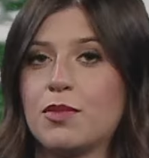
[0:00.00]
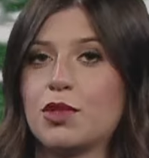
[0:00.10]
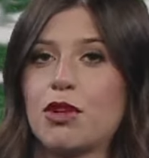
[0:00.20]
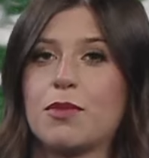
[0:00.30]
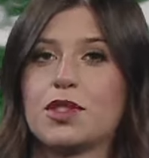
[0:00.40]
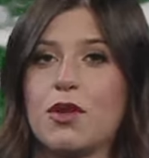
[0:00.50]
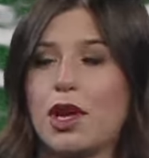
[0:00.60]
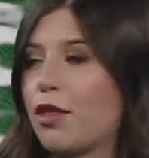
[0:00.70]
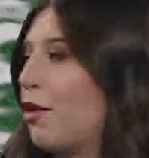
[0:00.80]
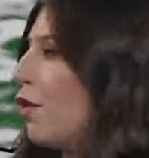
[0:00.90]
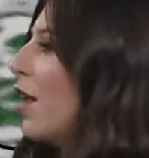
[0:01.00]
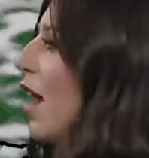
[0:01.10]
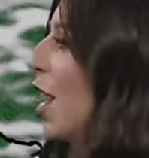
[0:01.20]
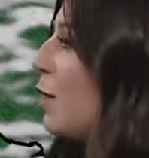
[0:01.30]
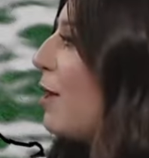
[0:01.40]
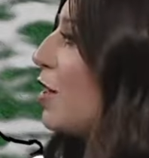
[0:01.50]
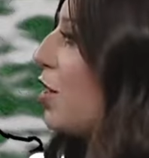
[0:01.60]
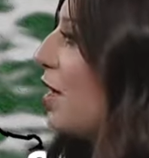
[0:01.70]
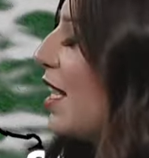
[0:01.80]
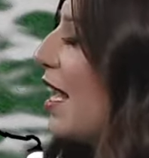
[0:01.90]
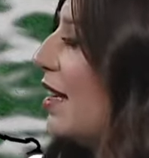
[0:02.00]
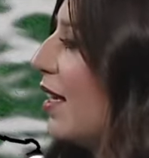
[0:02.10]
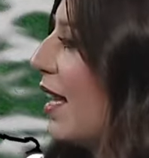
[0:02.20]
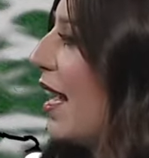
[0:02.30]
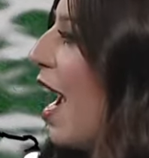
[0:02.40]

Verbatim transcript: storms going through, especially in the late